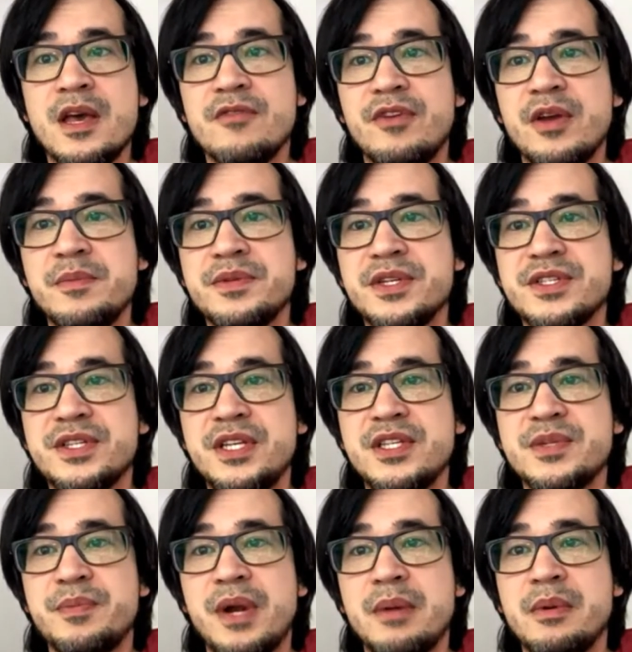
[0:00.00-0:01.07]
Volume 16
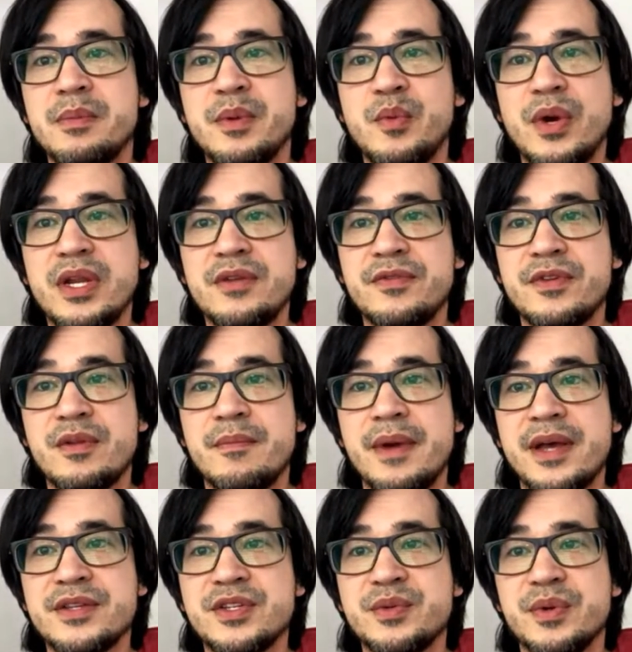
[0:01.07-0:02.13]
is probably waiting for the
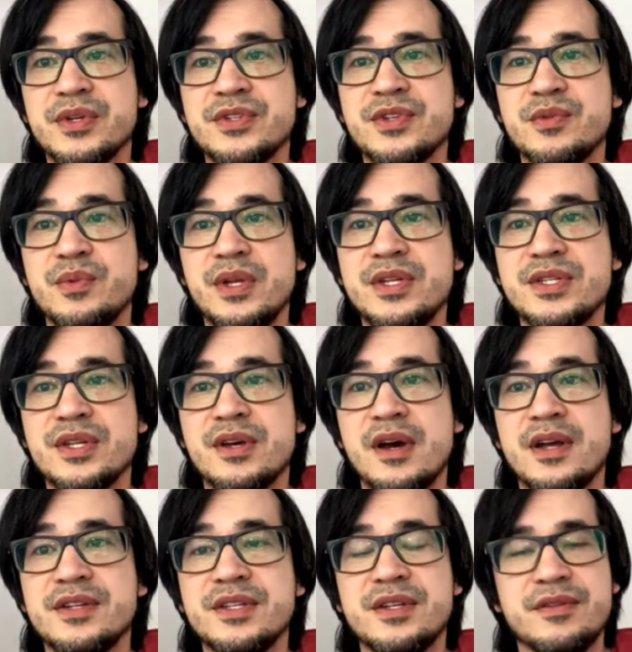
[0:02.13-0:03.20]
Masterworks to reach the
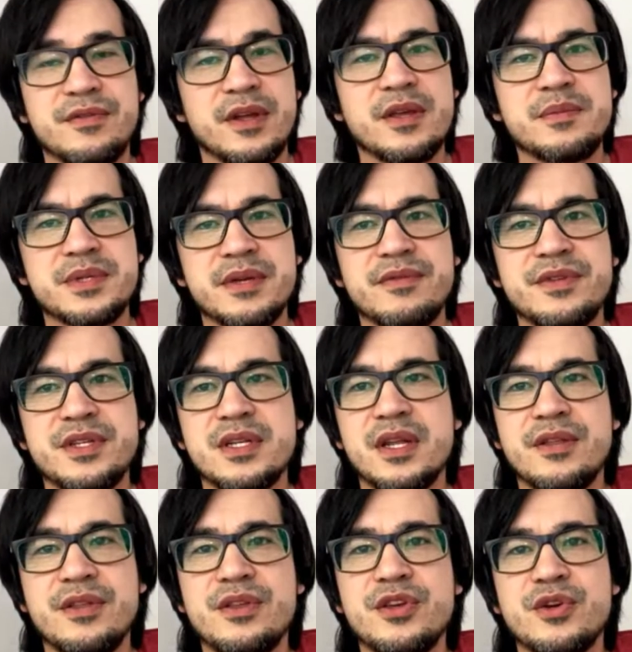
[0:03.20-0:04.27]
content of Volume 17. I
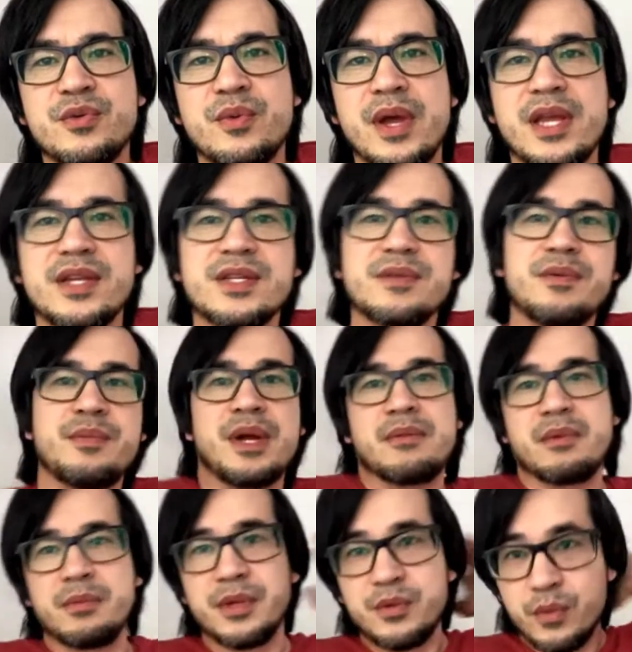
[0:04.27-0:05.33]
think you're right. We
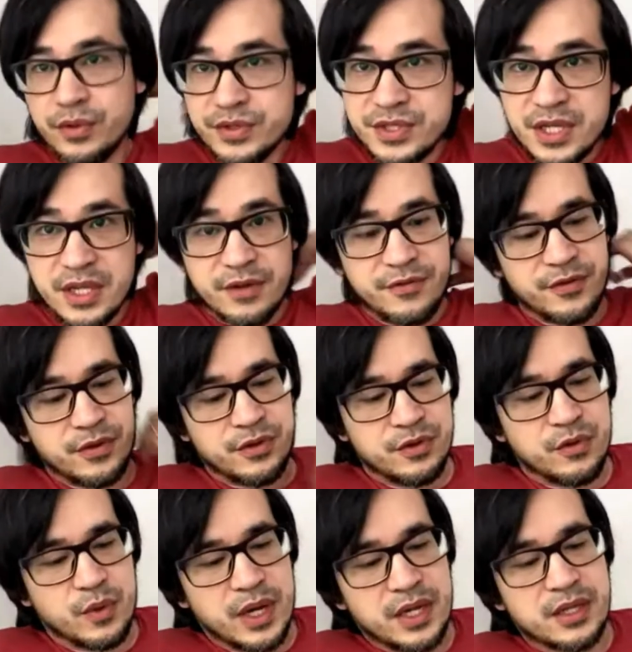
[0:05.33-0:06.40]
probably won't see that for a
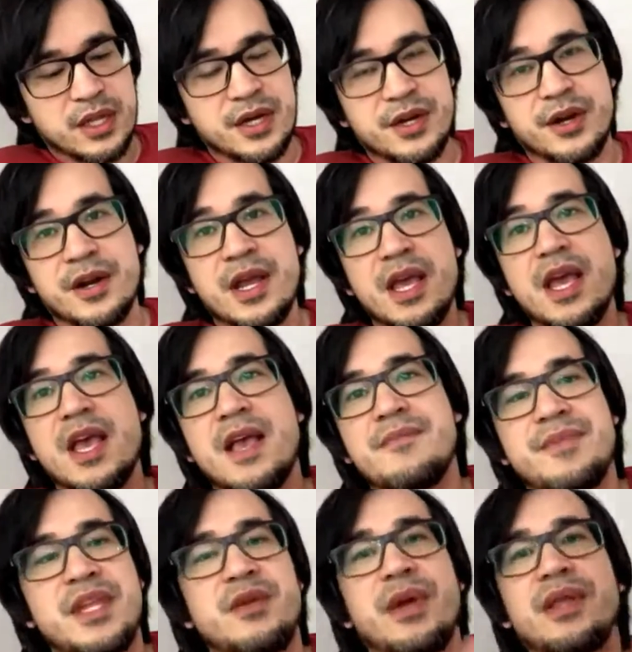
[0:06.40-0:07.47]
little while longer.
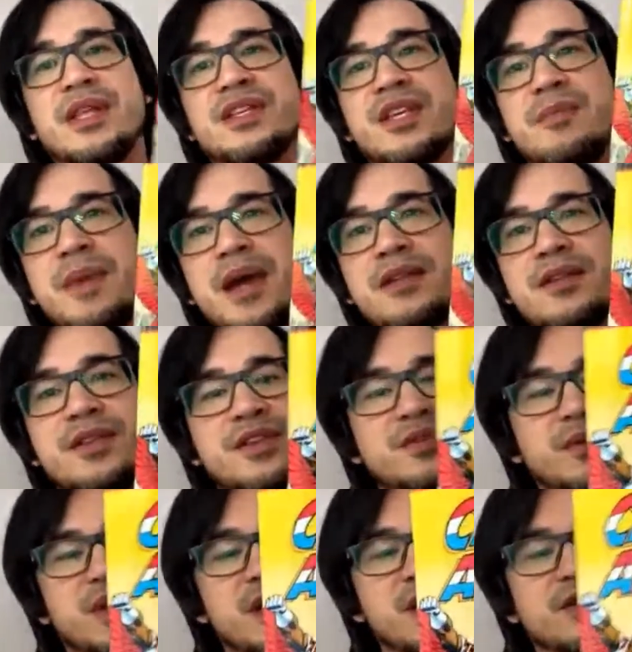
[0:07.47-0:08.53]
Anyway, let's get back to this
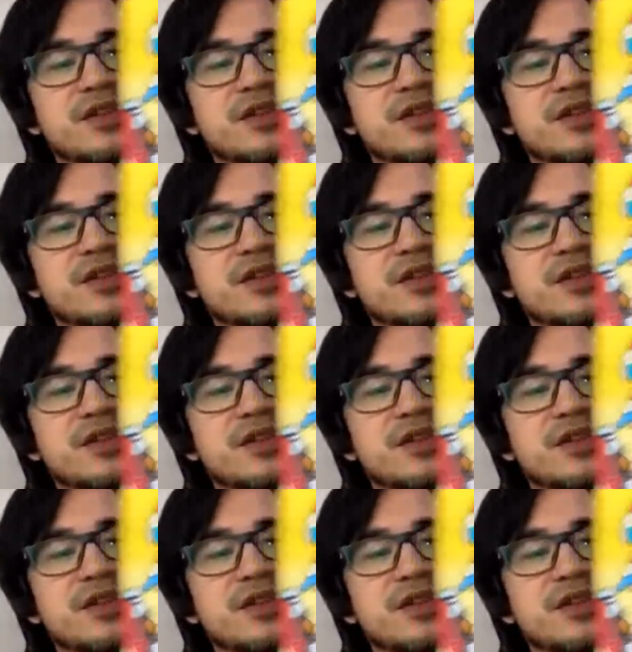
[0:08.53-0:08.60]
one here.